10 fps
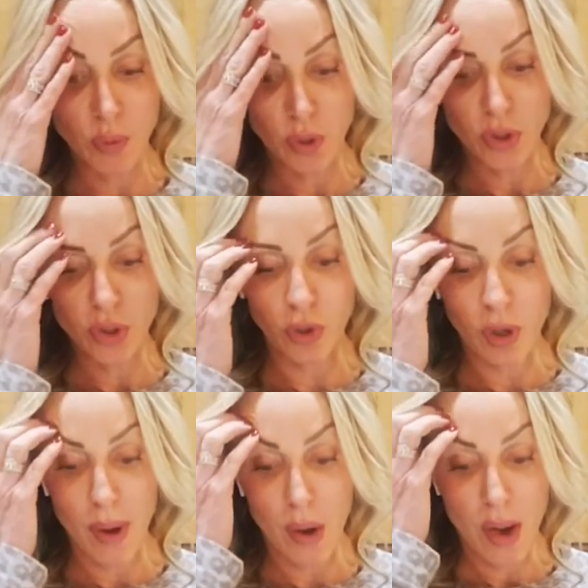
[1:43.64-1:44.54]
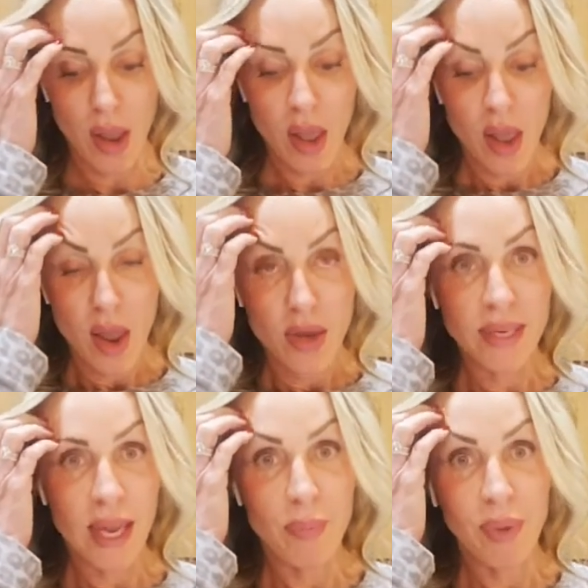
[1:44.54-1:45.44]
We're going to talk about
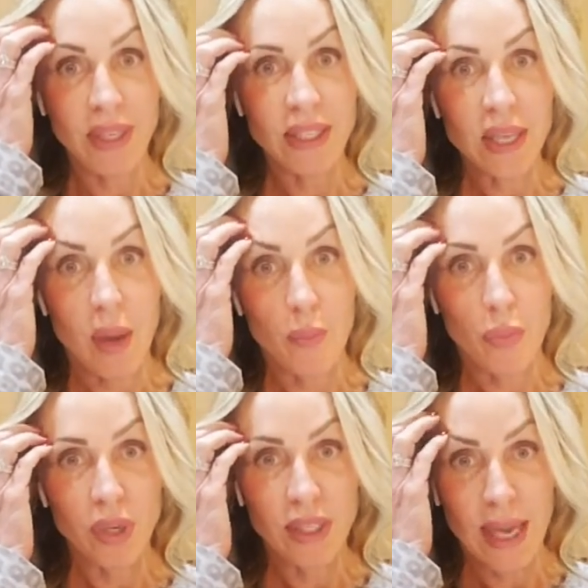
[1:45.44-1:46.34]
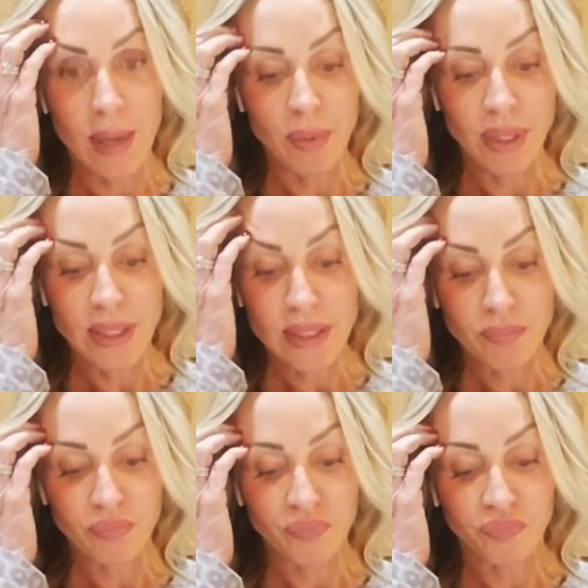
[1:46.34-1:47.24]
diabetes and pre-diabetes.
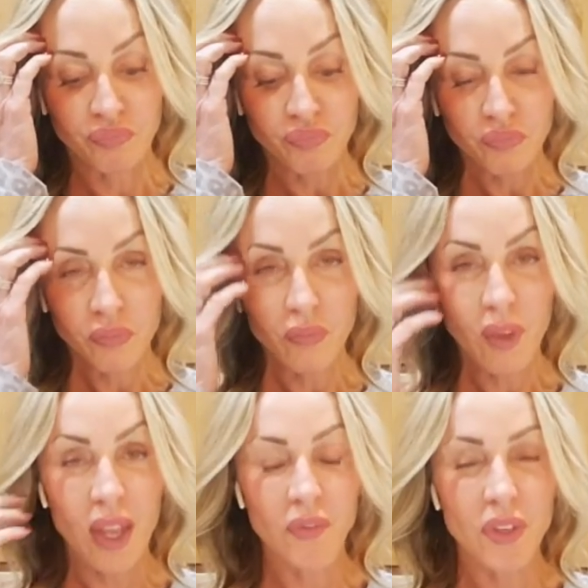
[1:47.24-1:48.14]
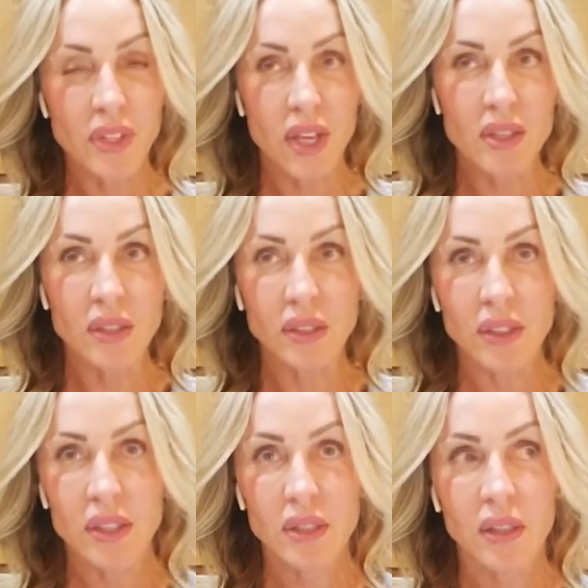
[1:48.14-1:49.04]
If it doesn't
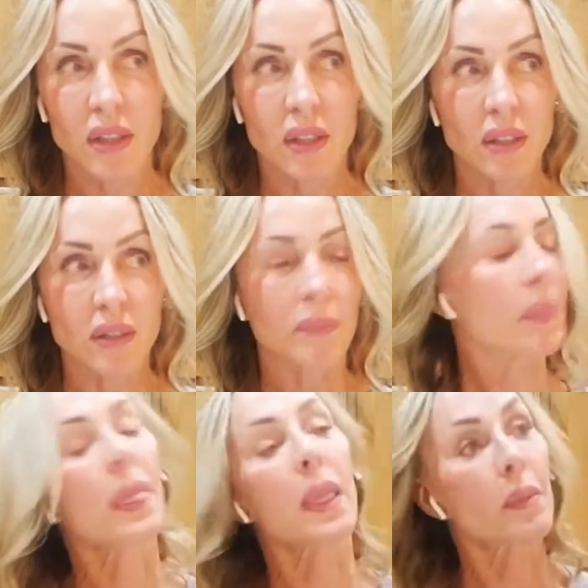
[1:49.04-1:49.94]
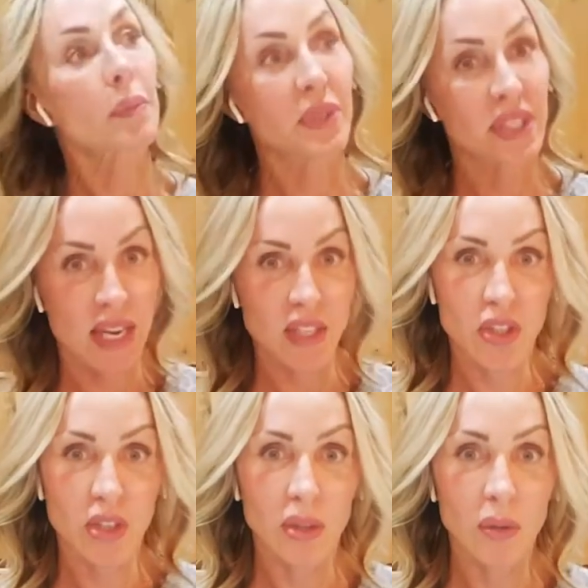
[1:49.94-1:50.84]
um, pertain to
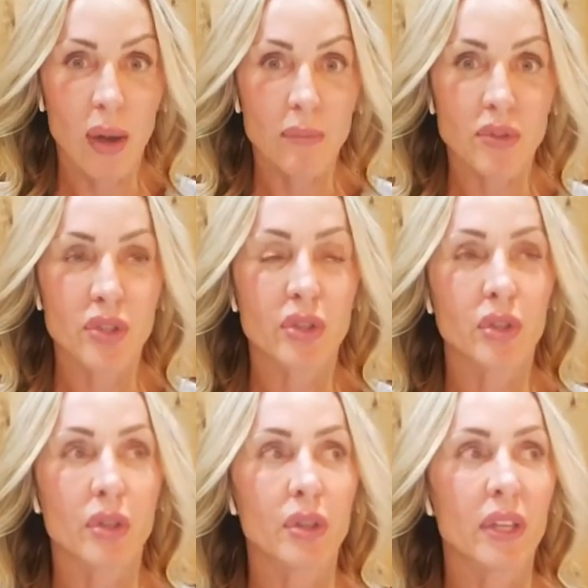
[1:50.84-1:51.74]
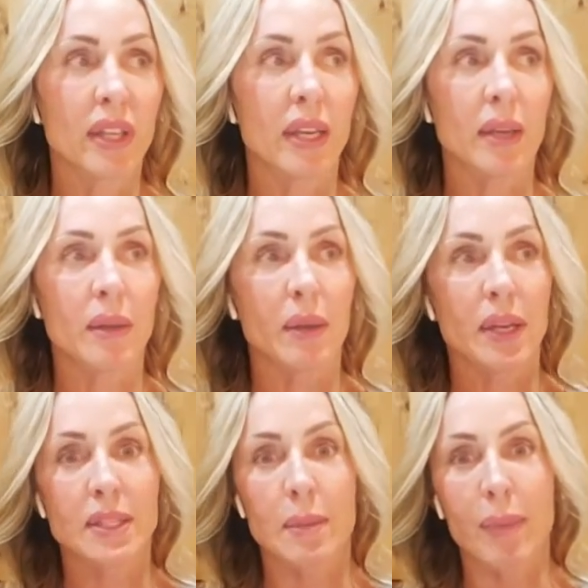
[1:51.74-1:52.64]
you. I'm sure it, it,
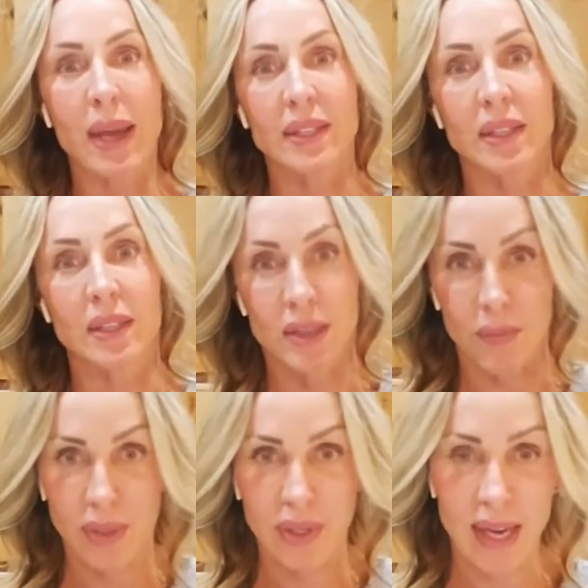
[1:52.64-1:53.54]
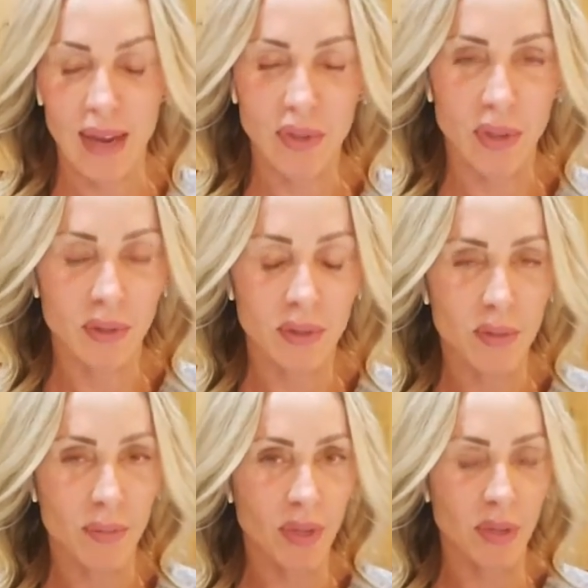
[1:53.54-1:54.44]
it's impacting somebody's life, that
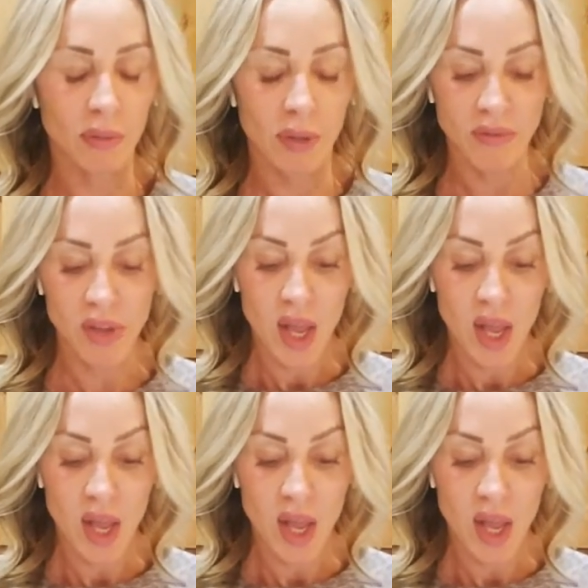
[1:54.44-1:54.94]
somebody that you love.